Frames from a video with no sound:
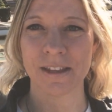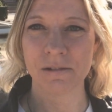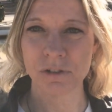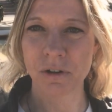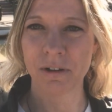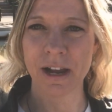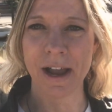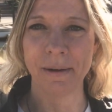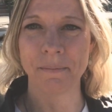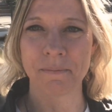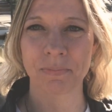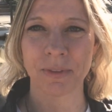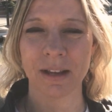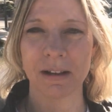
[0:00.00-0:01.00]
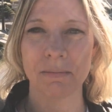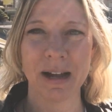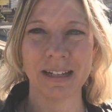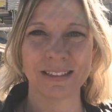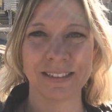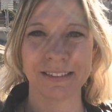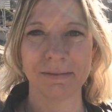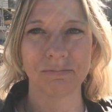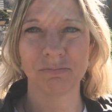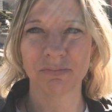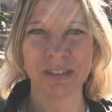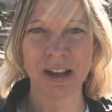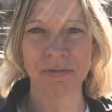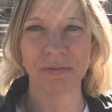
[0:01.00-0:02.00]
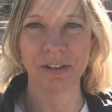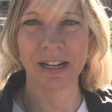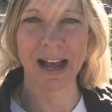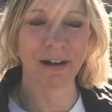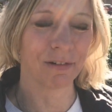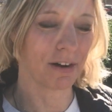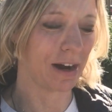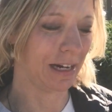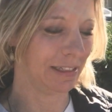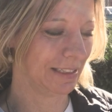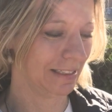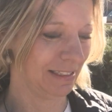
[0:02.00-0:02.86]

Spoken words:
it's okay, but definitely not right.